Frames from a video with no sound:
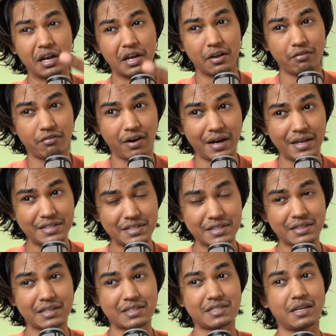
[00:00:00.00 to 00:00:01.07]

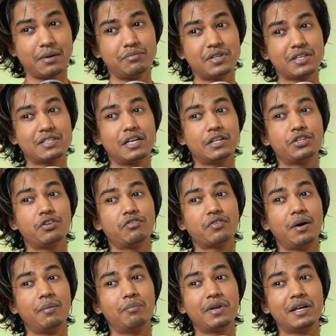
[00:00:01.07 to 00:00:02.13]
revising the subjects that you have
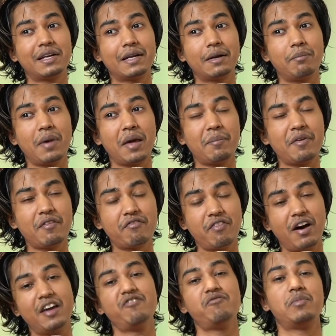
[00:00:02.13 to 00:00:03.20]
completed maybe
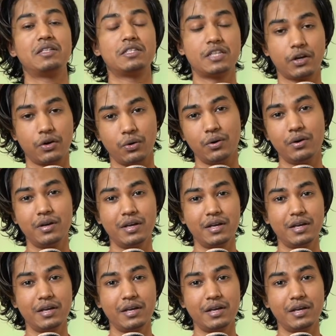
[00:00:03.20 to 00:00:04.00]
5 months ago